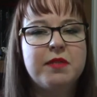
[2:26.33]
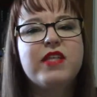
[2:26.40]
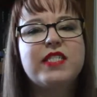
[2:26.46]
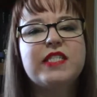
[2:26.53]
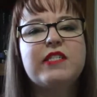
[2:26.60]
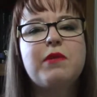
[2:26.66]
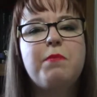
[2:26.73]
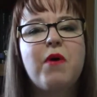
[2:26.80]
This
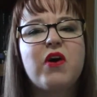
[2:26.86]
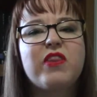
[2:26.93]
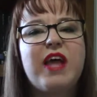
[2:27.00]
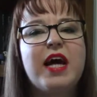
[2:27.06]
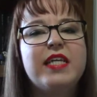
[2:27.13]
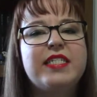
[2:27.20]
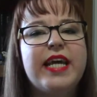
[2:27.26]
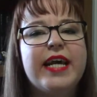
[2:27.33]
is a book
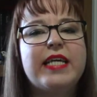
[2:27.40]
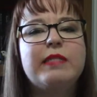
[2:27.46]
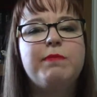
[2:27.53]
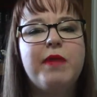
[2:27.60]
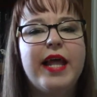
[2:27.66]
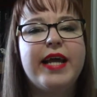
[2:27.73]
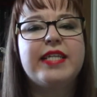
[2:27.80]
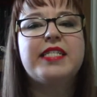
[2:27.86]
that takes
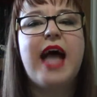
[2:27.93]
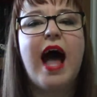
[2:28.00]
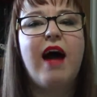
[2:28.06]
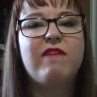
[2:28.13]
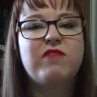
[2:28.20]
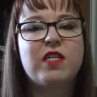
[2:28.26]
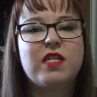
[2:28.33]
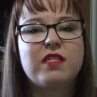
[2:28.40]
place
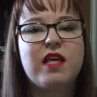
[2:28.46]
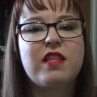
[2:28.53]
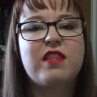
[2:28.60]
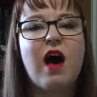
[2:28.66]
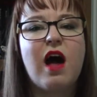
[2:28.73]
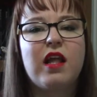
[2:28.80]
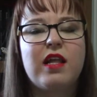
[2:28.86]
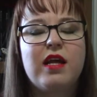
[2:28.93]
after the
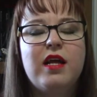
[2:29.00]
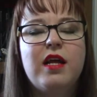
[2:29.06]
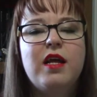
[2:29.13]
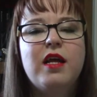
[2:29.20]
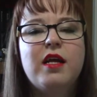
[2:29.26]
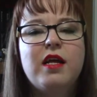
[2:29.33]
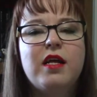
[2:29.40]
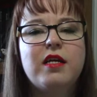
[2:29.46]

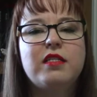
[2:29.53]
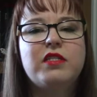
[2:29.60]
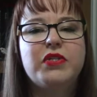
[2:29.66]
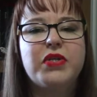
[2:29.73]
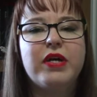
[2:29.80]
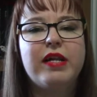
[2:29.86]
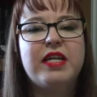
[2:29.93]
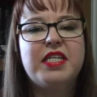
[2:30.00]
Thoughtless
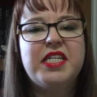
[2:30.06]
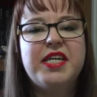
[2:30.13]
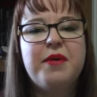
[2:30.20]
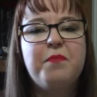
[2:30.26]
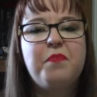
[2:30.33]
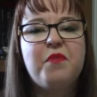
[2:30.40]
trilogy,